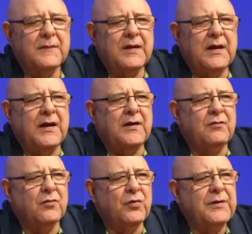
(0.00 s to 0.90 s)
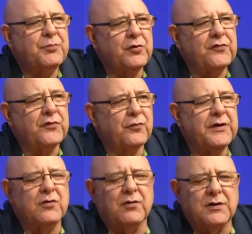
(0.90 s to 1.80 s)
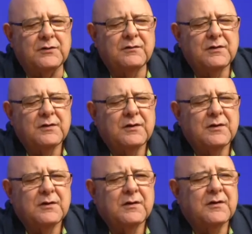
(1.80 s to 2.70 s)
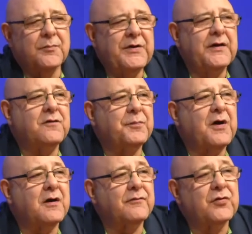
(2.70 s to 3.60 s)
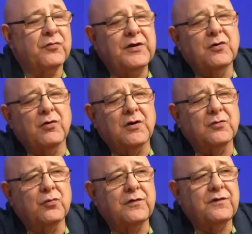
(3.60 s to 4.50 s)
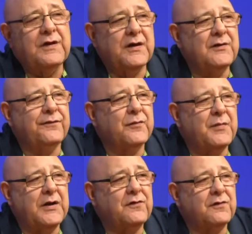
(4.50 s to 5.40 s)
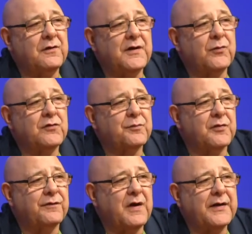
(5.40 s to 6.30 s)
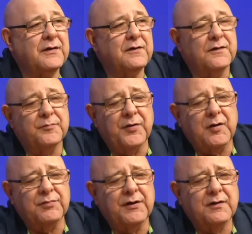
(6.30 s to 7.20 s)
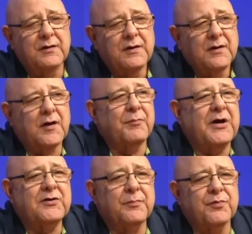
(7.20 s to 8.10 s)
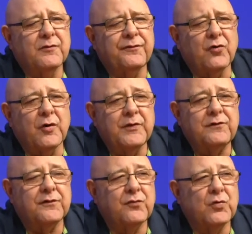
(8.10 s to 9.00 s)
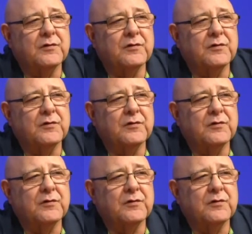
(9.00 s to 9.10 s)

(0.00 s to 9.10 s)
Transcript: and we pushed the recall, the biggest part of the recall was the information that was provided to the public about the performance of Will